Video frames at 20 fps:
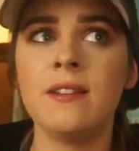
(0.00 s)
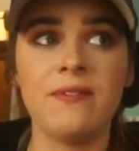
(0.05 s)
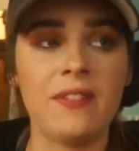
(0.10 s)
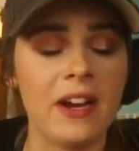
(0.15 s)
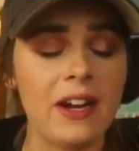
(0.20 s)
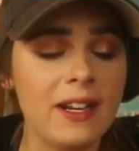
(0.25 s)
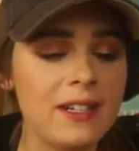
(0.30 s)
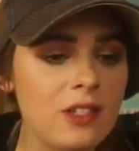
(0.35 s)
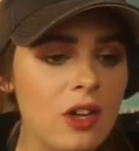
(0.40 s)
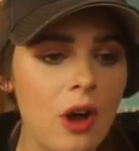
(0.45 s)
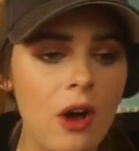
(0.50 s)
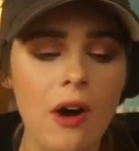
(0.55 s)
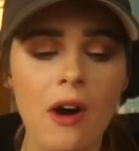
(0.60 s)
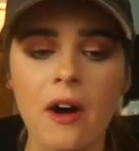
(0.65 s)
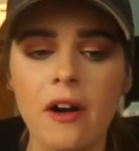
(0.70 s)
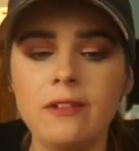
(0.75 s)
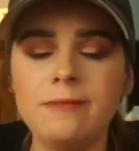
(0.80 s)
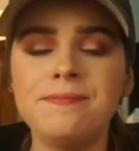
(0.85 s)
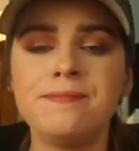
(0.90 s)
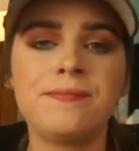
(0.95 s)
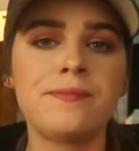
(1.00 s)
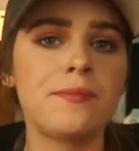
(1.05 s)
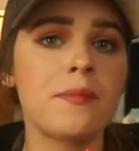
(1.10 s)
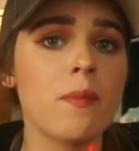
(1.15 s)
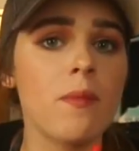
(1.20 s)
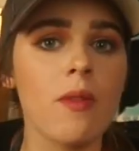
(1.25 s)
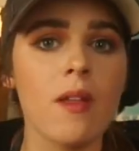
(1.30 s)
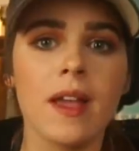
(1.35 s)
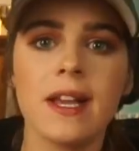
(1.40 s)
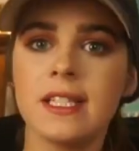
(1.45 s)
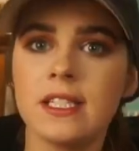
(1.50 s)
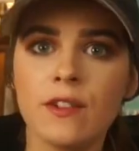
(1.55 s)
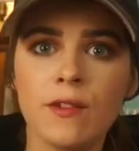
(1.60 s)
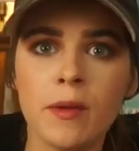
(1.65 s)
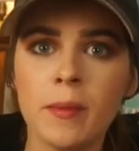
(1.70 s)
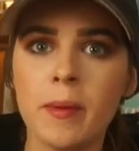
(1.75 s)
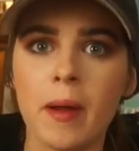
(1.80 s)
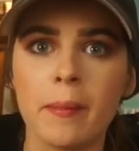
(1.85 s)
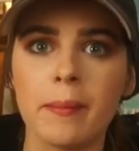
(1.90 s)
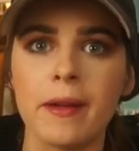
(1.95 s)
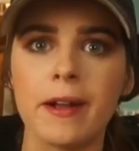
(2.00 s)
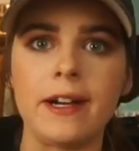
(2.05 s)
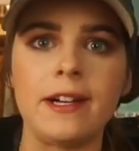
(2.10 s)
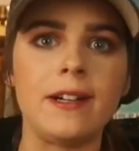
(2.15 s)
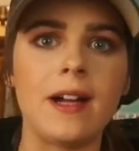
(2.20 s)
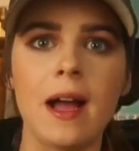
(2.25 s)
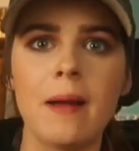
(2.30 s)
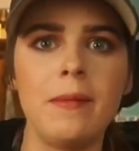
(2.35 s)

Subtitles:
Very tall. He's a football player.